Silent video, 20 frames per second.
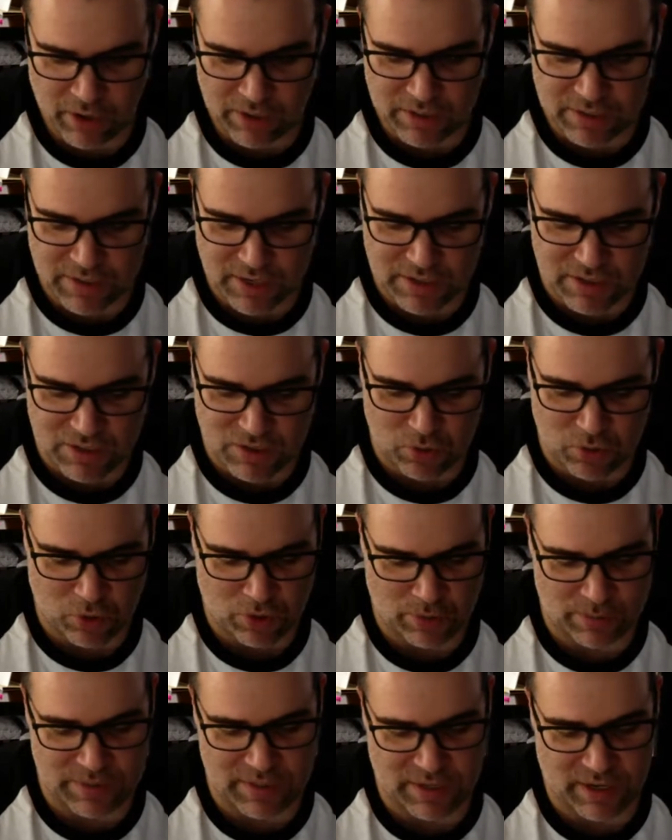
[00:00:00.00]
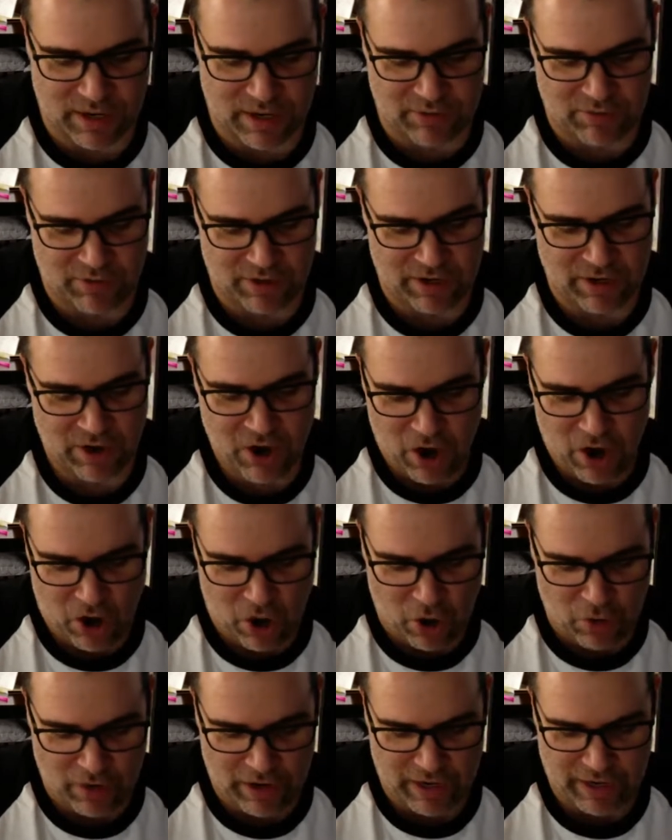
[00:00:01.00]
dust storm, said Irene.
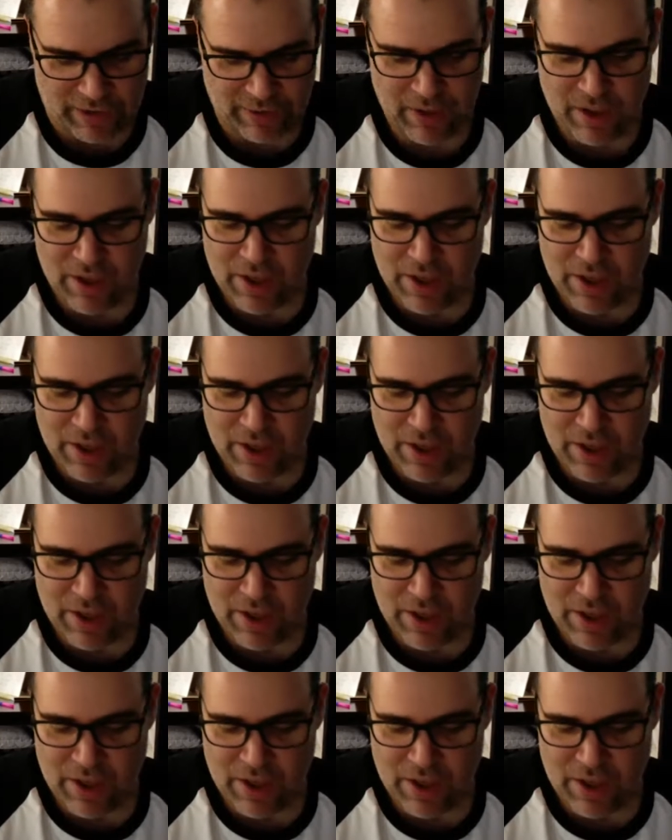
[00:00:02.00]
"Hurry!"